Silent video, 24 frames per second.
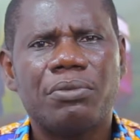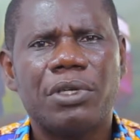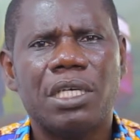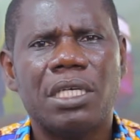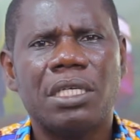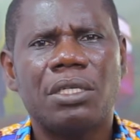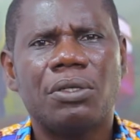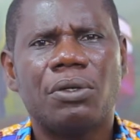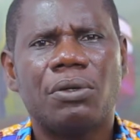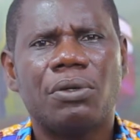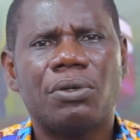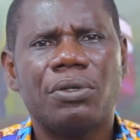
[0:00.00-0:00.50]

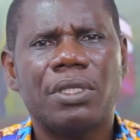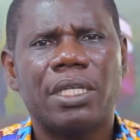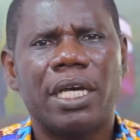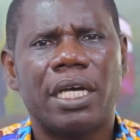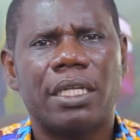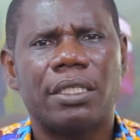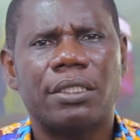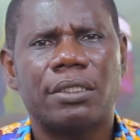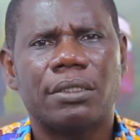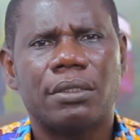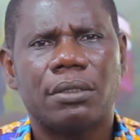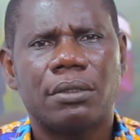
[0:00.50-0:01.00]
be
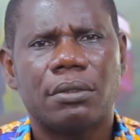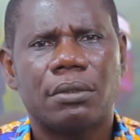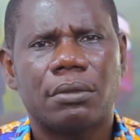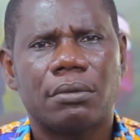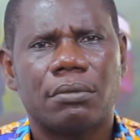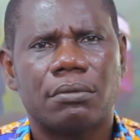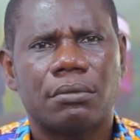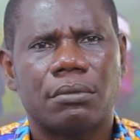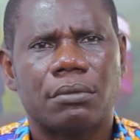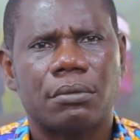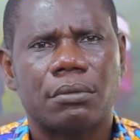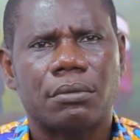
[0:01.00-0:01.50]
included.
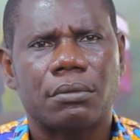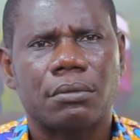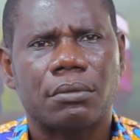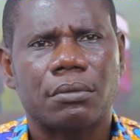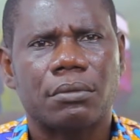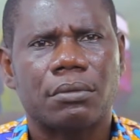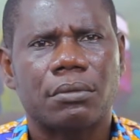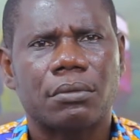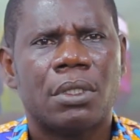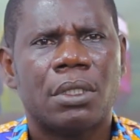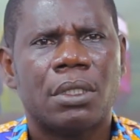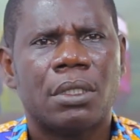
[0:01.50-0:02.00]

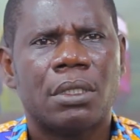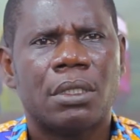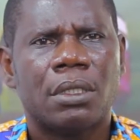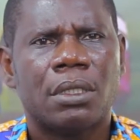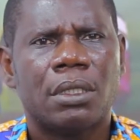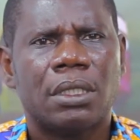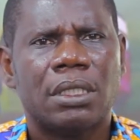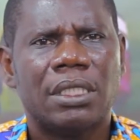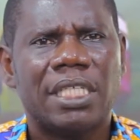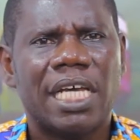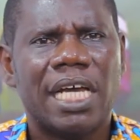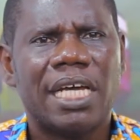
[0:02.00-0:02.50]

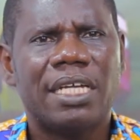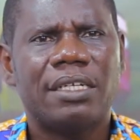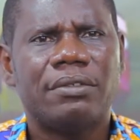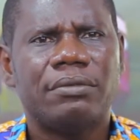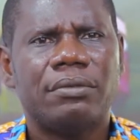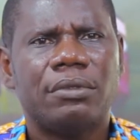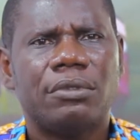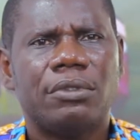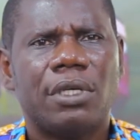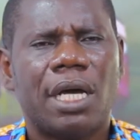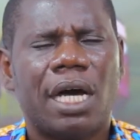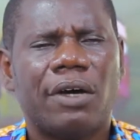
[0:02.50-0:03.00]

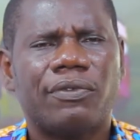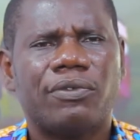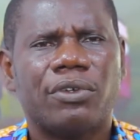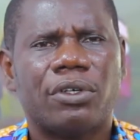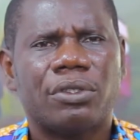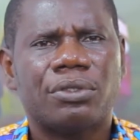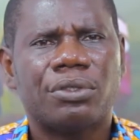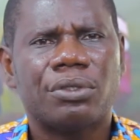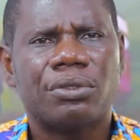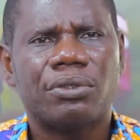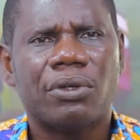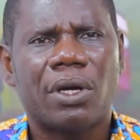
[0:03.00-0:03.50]
Then you have to also